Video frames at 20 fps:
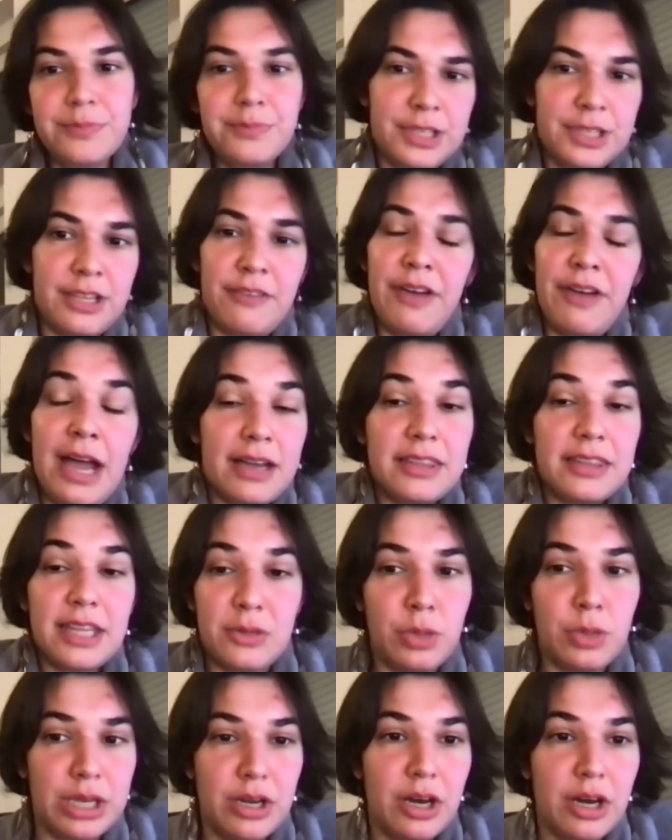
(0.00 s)
The fact
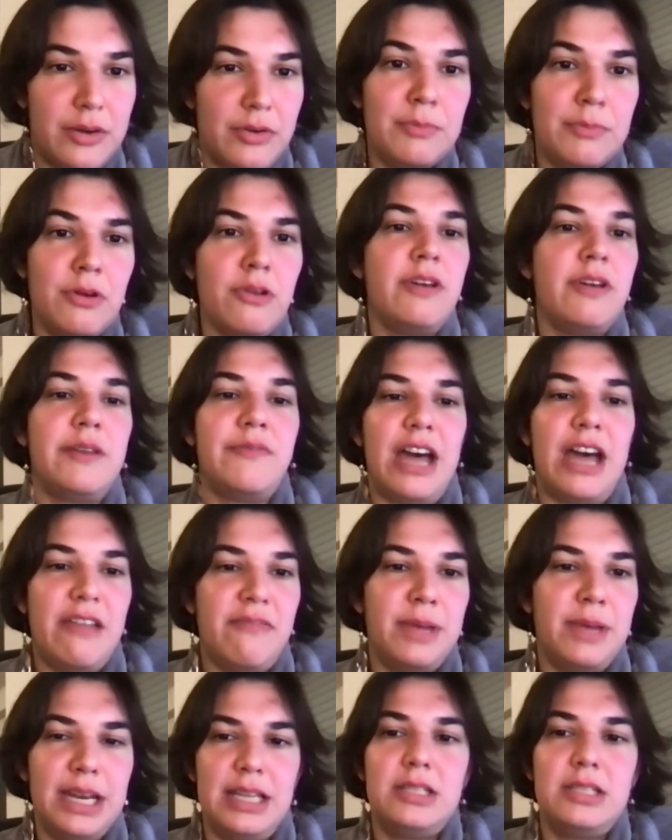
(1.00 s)
that we could remove it 5
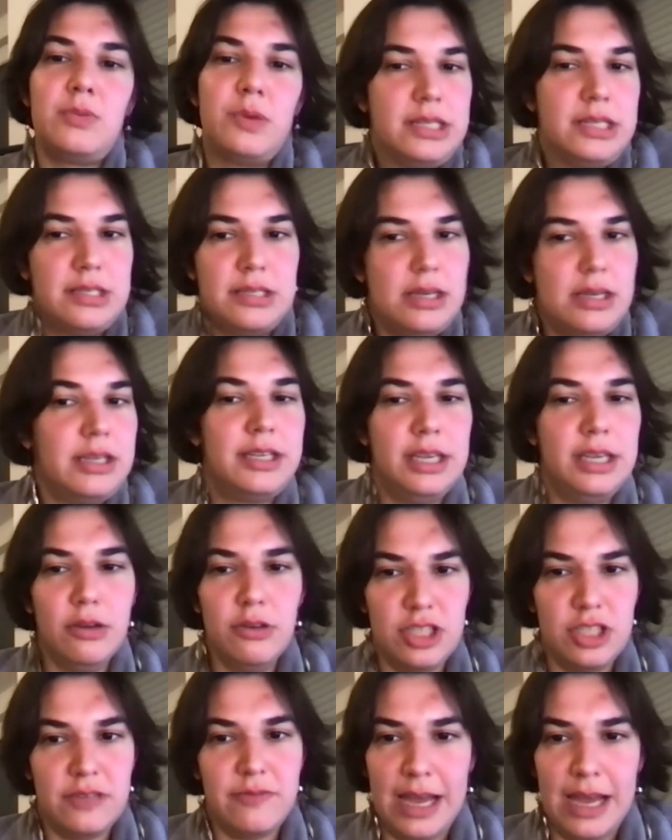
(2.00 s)
minutes was a
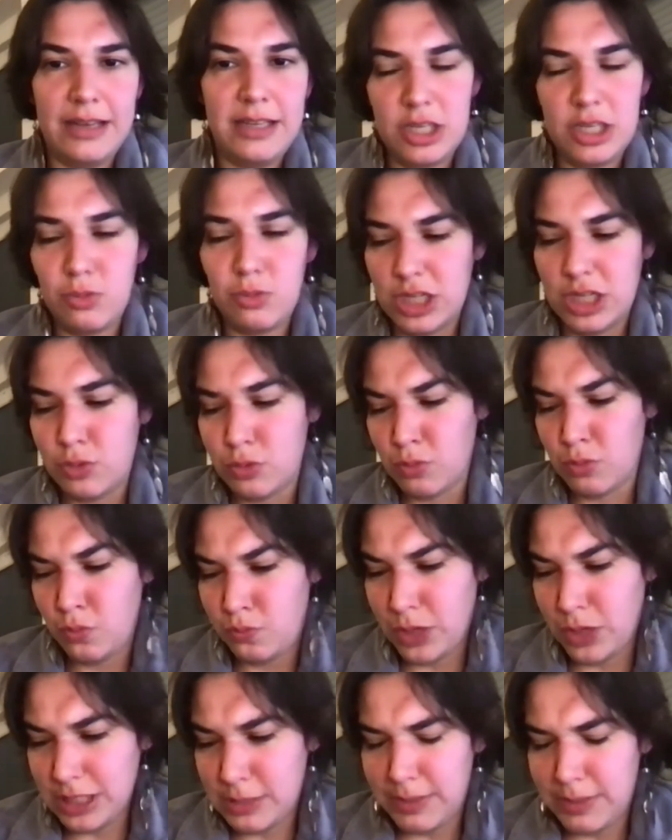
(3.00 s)
huge advantage, which
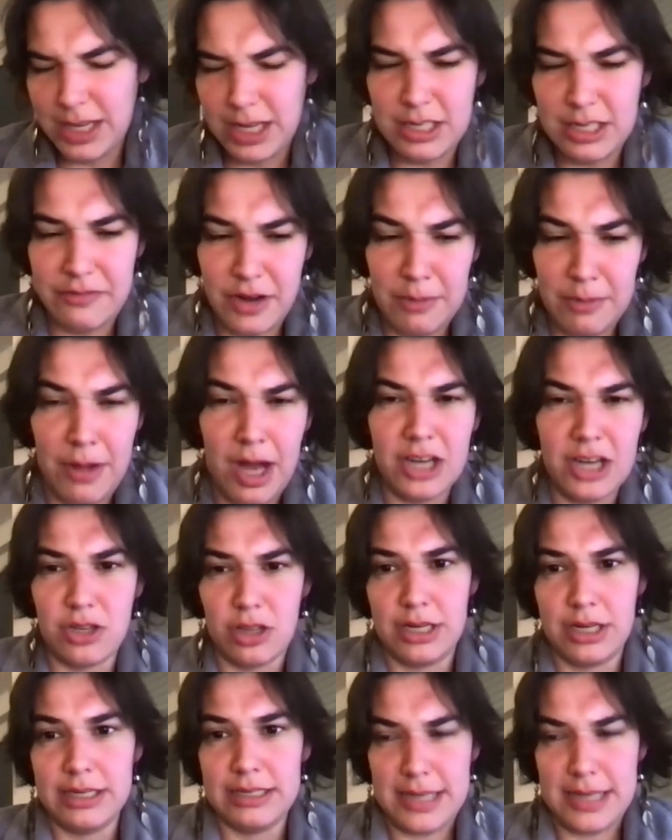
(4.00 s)
was because of our
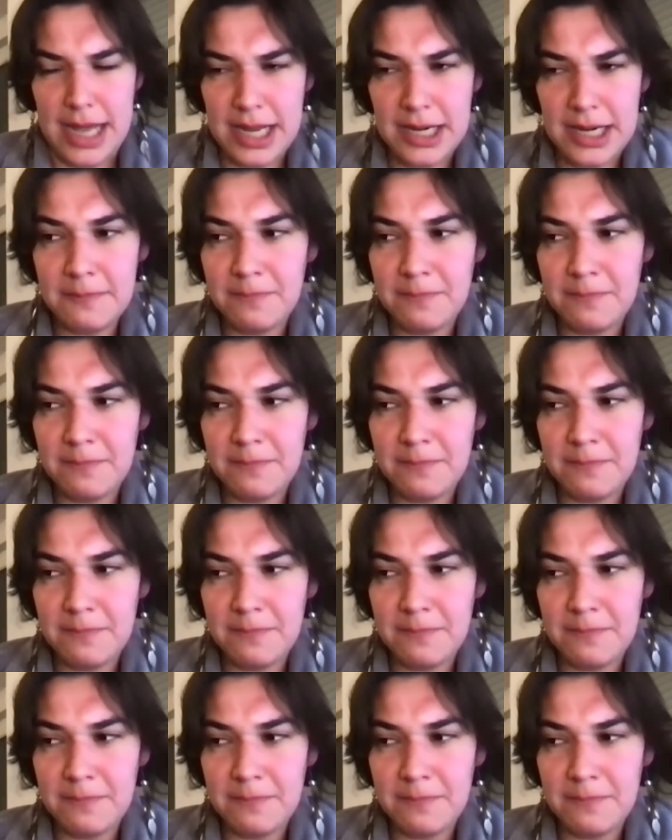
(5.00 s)
modular design.